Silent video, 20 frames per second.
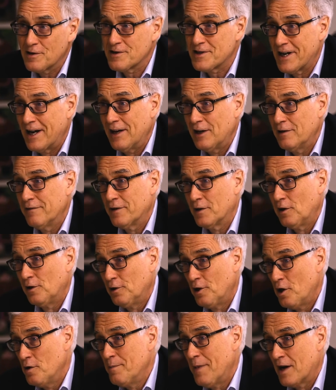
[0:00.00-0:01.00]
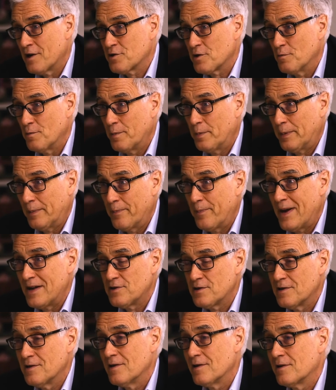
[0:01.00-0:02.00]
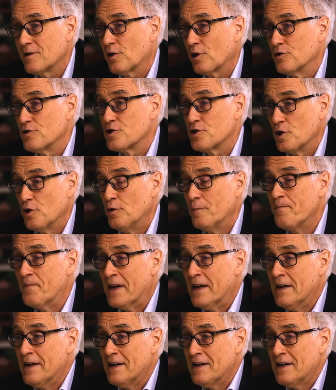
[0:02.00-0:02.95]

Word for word: to save and a low marginal propensity to consume